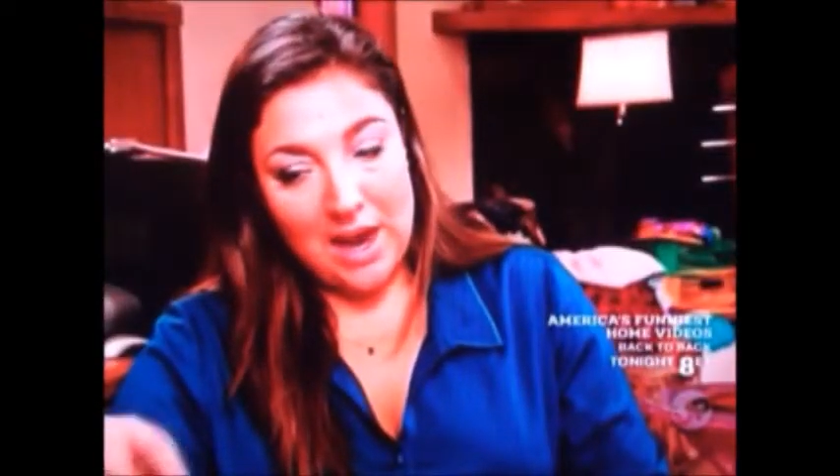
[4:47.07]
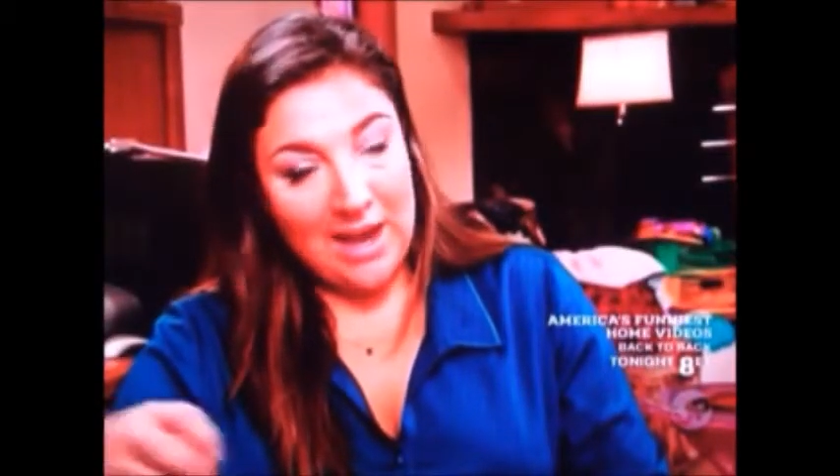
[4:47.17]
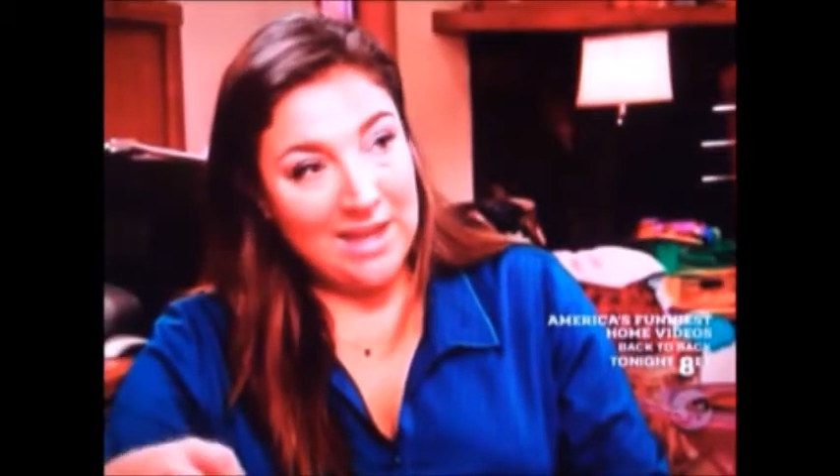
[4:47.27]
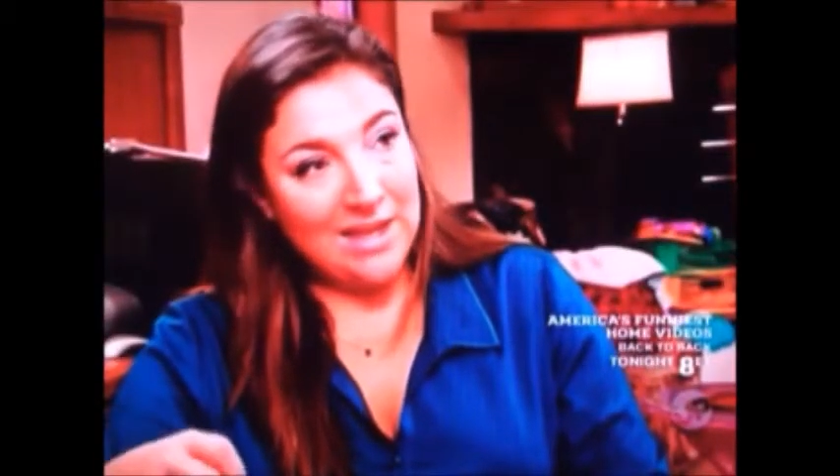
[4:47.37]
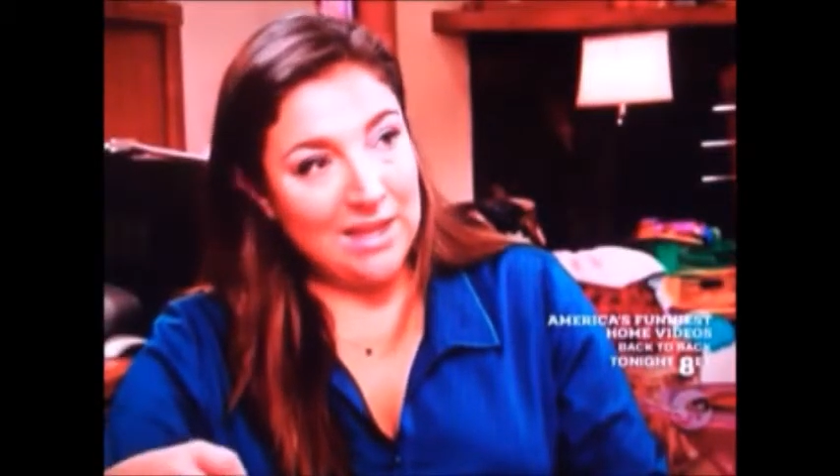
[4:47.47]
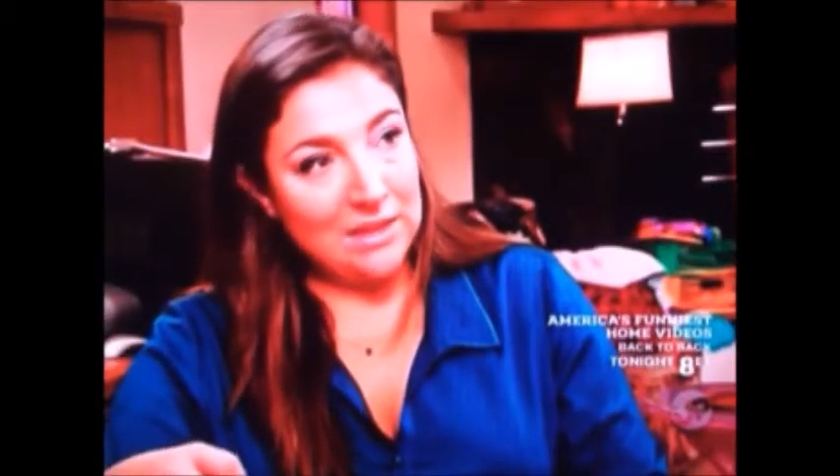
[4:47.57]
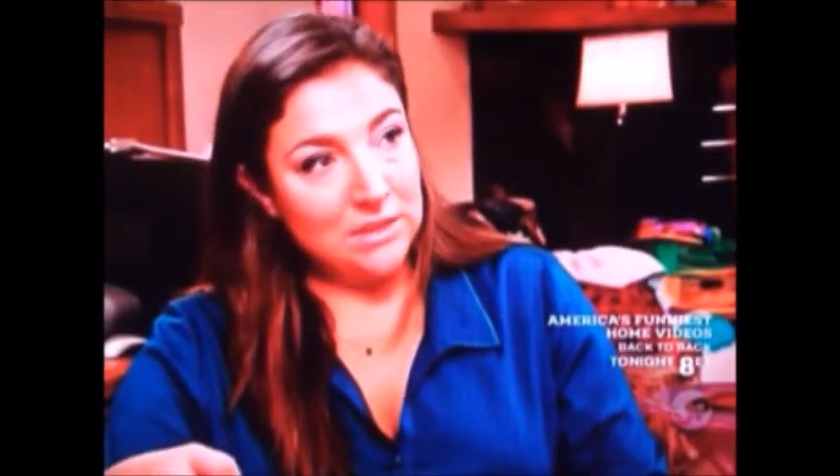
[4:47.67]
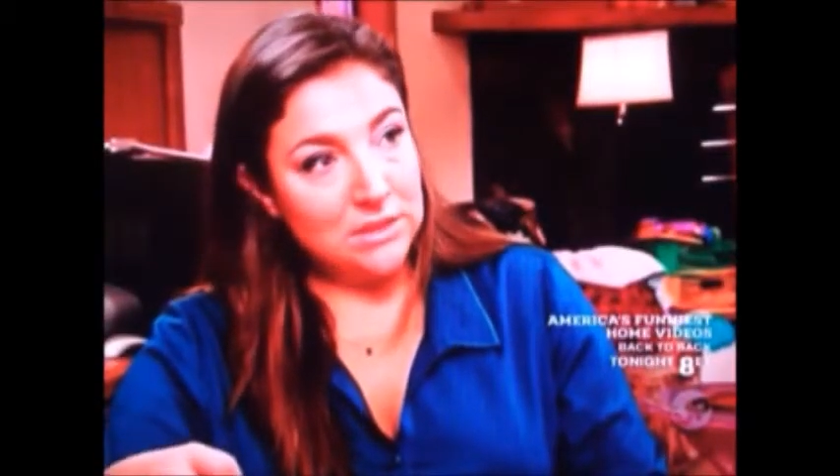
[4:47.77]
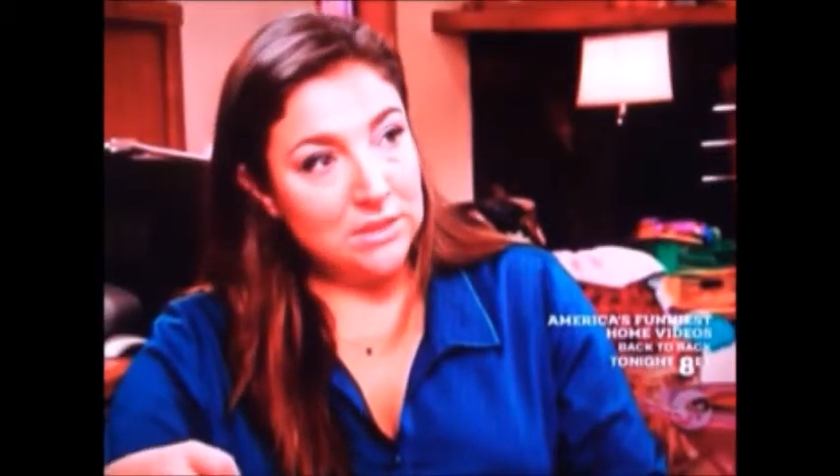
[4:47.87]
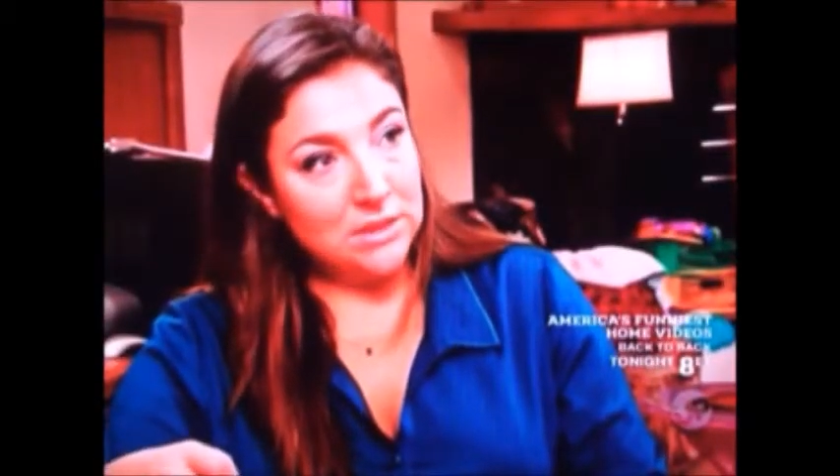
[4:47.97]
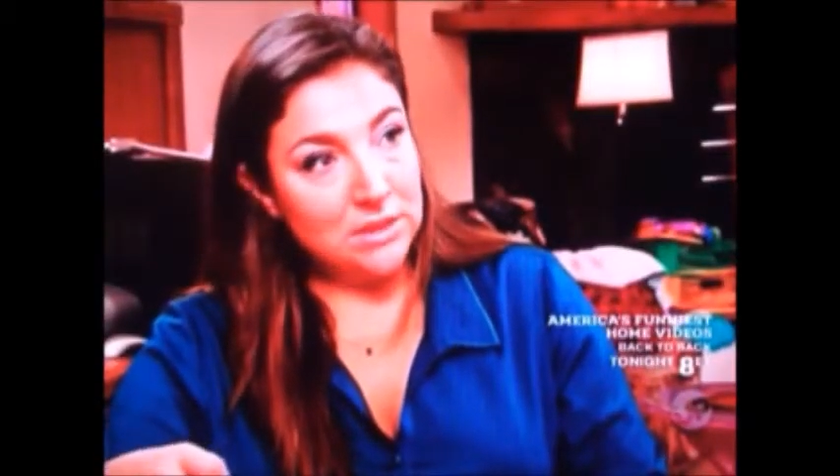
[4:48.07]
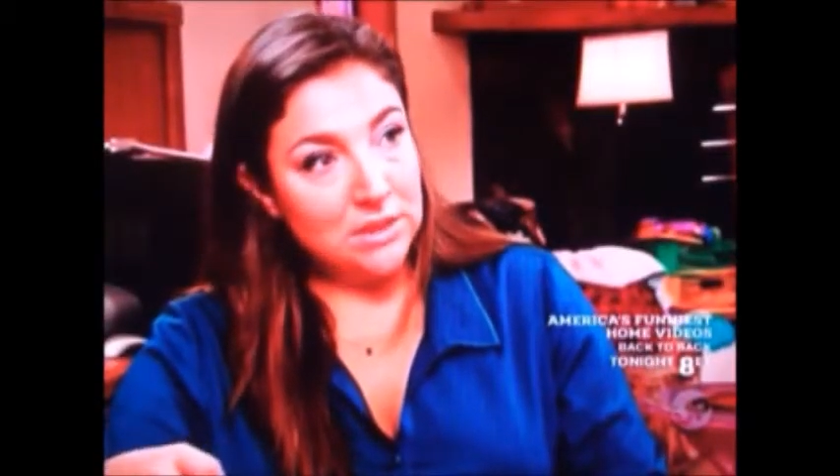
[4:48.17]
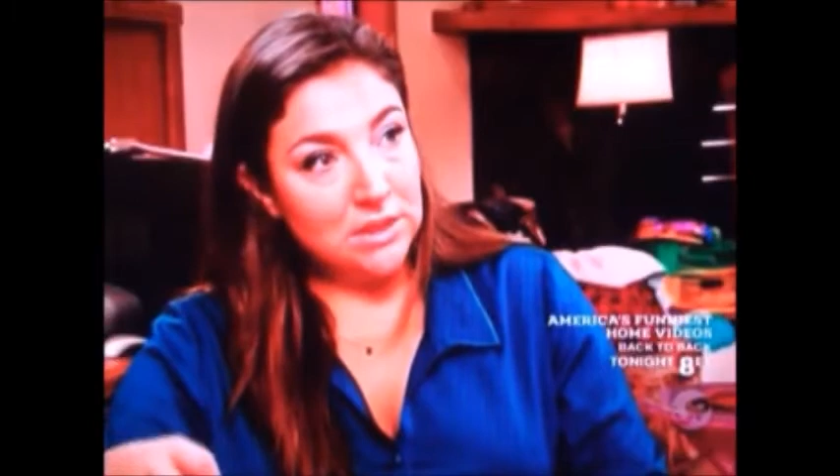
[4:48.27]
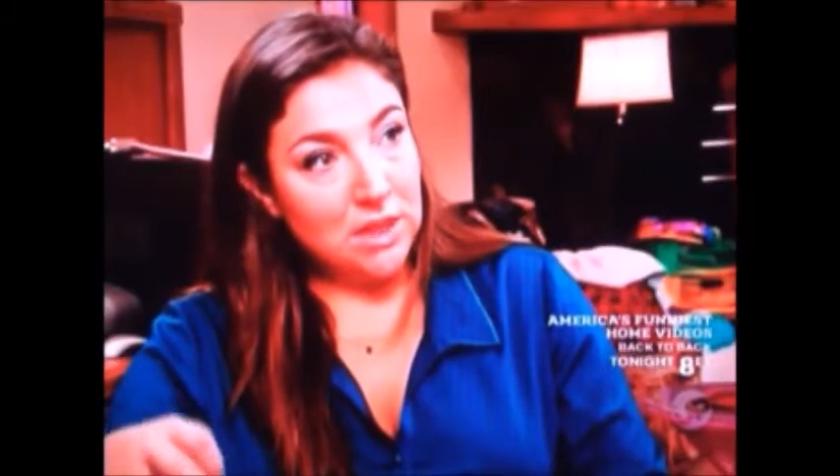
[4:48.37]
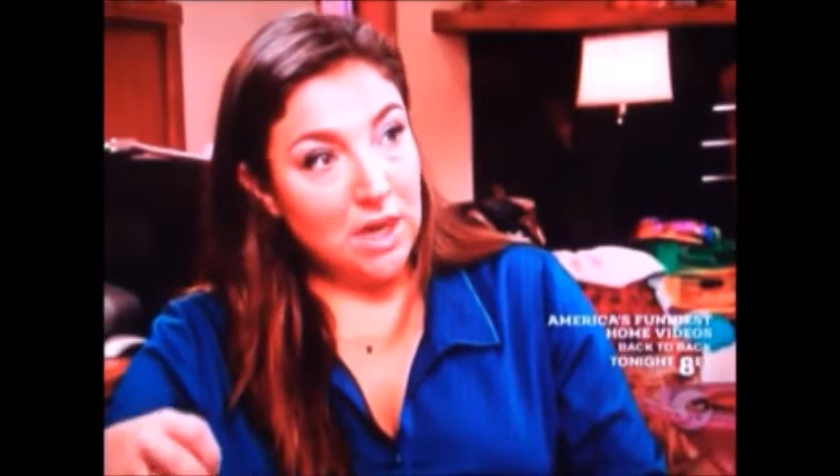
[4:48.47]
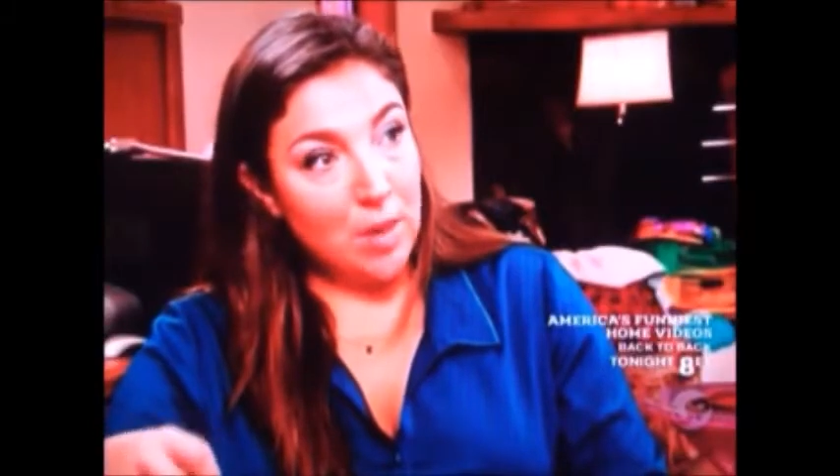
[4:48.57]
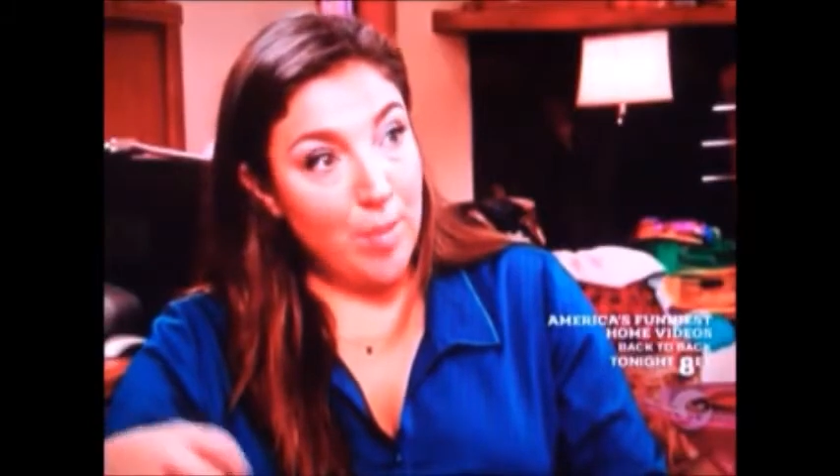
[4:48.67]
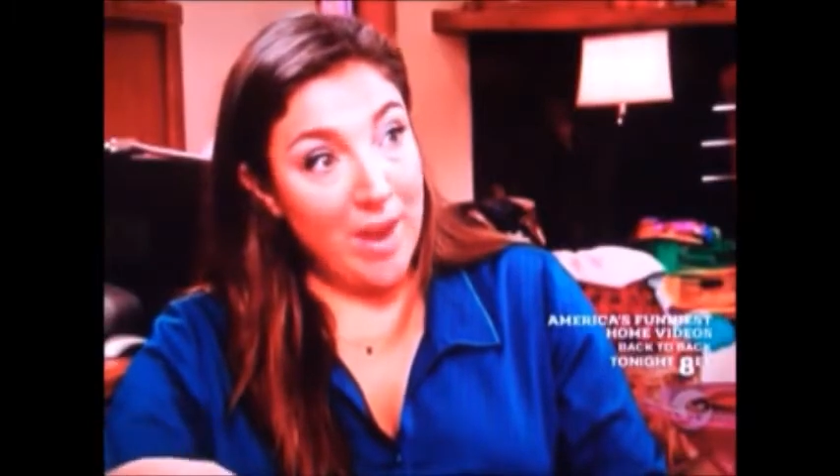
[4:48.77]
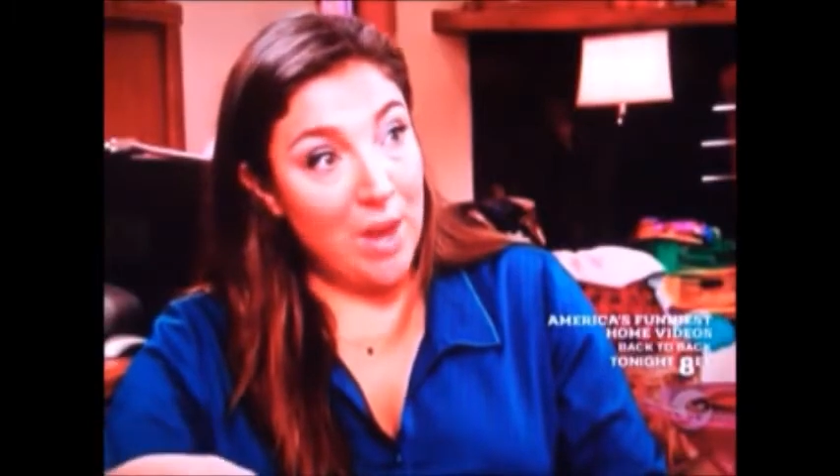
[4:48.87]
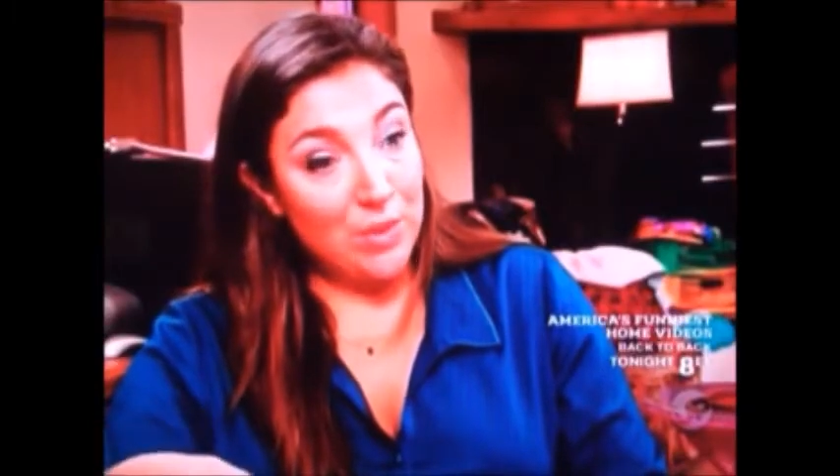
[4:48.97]
anger
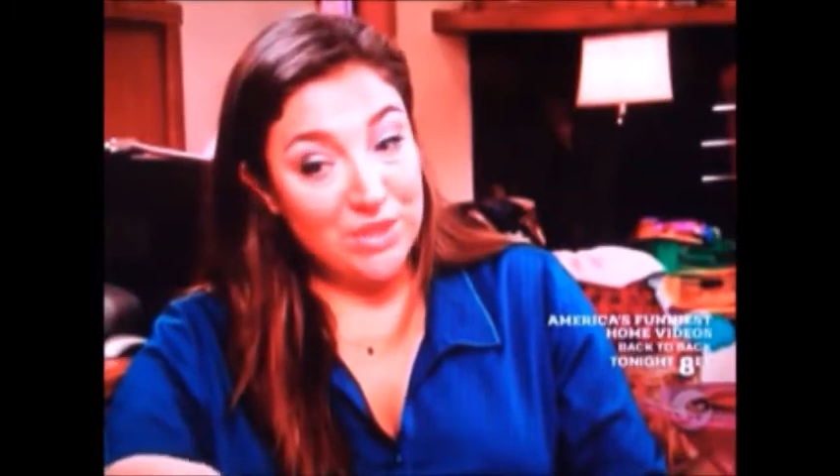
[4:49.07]
about